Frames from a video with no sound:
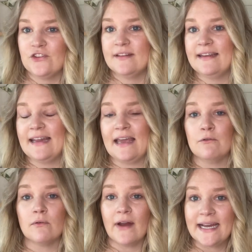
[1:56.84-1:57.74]
did a
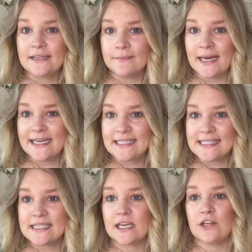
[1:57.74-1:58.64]

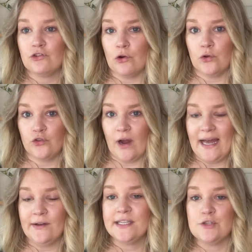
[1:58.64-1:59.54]
randomized control
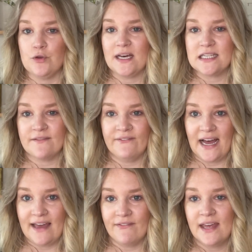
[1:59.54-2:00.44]
trial in
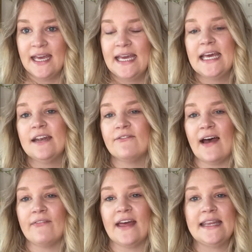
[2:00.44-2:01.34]
2005 and
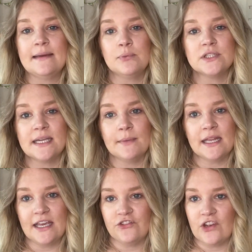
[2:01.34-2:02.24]
found that nipple
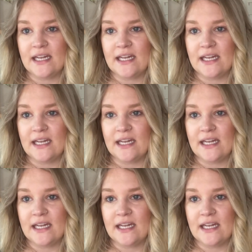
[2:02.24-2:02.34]
stimulation